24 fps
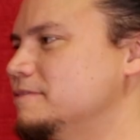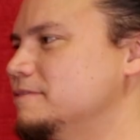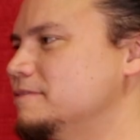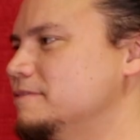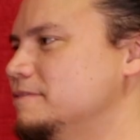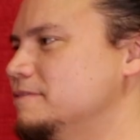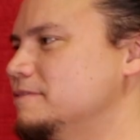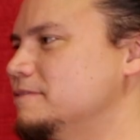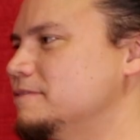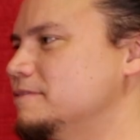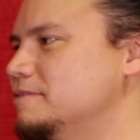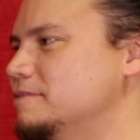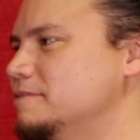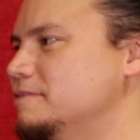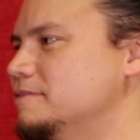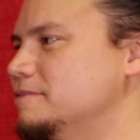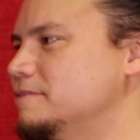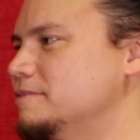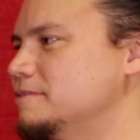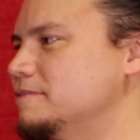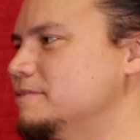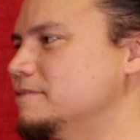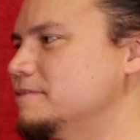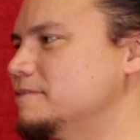
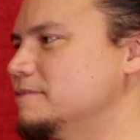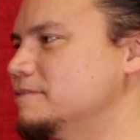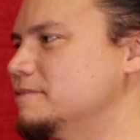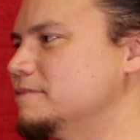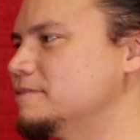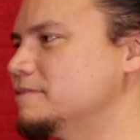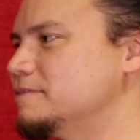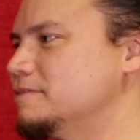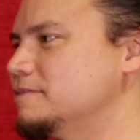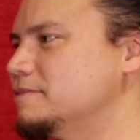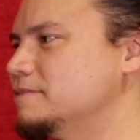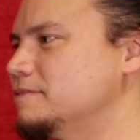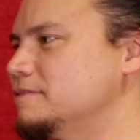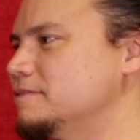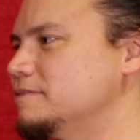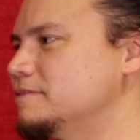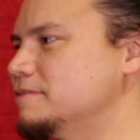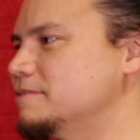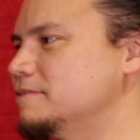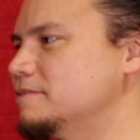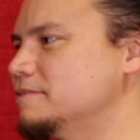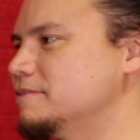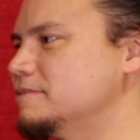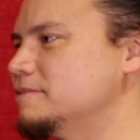
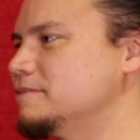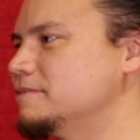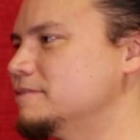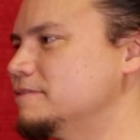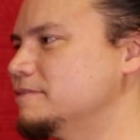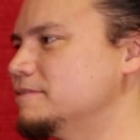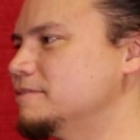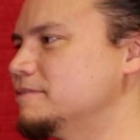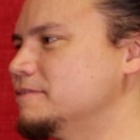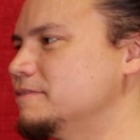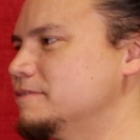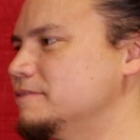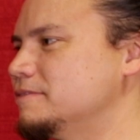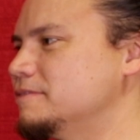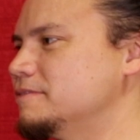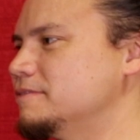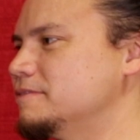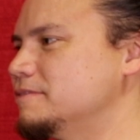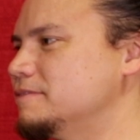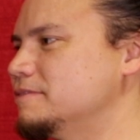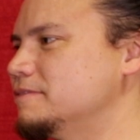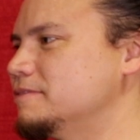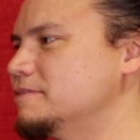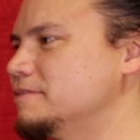
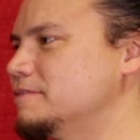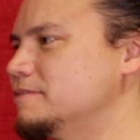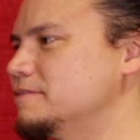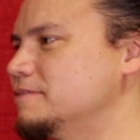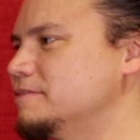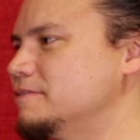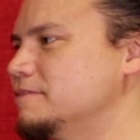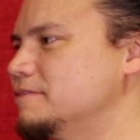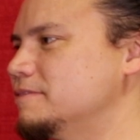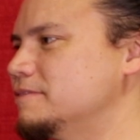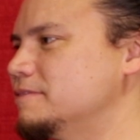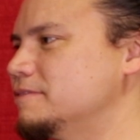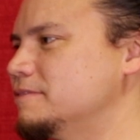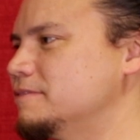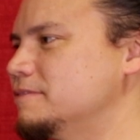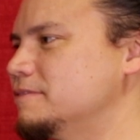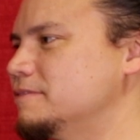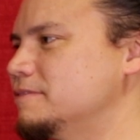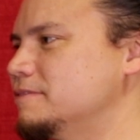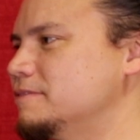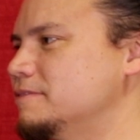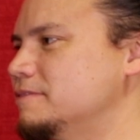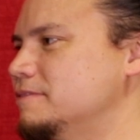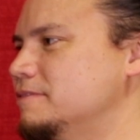
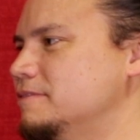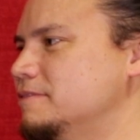(silent)